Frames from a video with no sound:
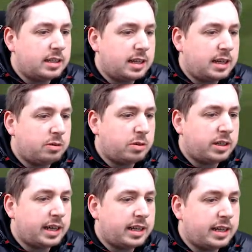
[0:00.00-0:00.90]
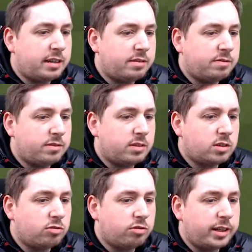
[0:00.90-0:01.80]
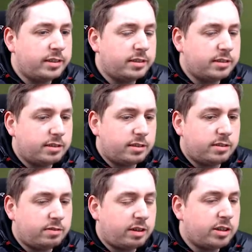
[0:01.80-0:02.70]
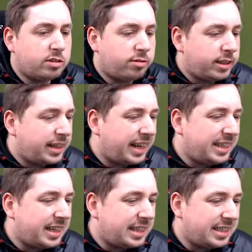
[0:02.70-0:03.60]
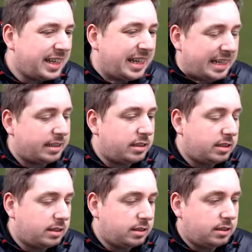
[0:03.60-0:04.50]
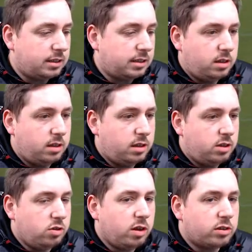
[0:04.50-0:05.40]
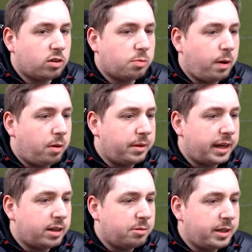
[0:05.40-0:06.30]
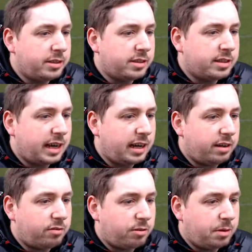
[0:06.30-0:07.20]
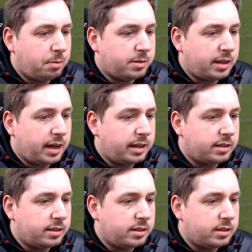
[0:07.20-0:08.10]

And we're going to get there. Good run in. Very good run in indeed. So we've got Doug Balmer then coming into Taylor from the opposite end.